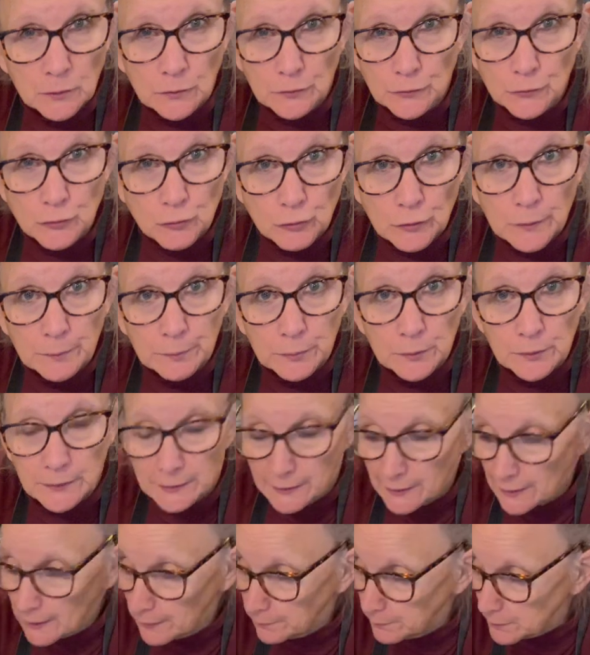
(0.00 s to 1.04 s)
or triple it
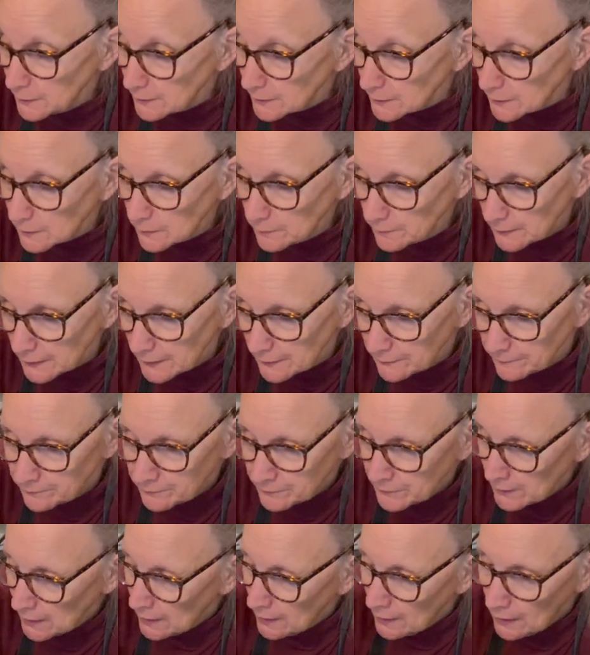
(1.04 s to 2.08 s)
up a little bit.
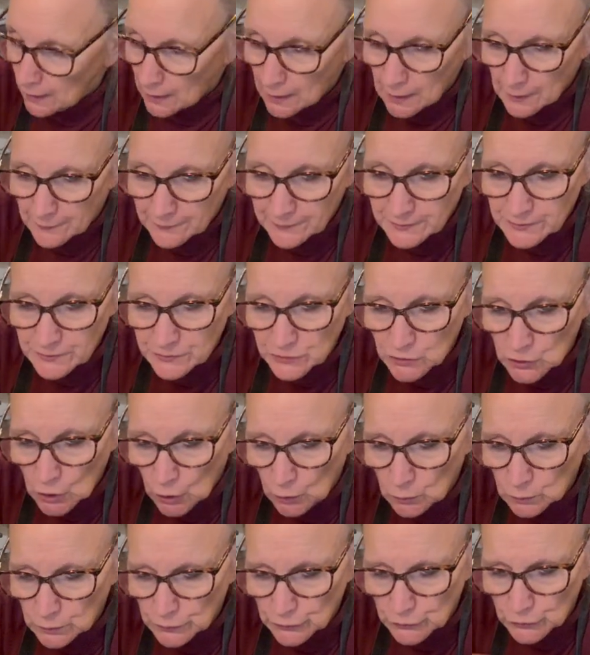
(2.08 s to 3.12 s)
This
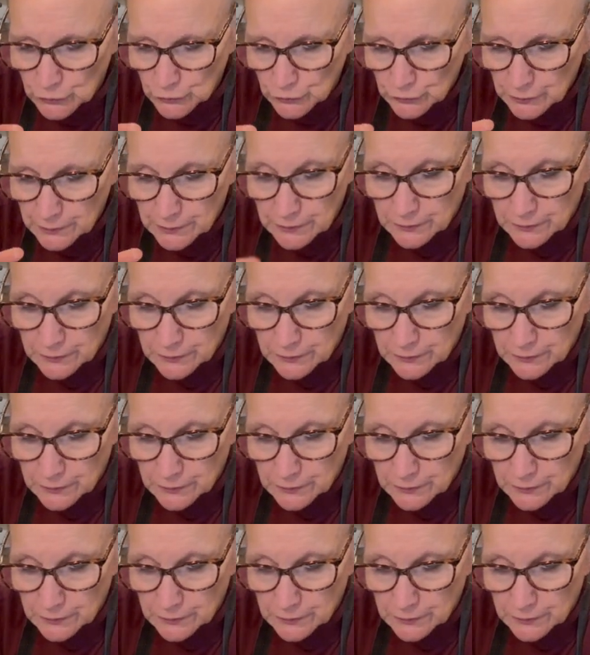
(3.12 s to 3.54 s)
colander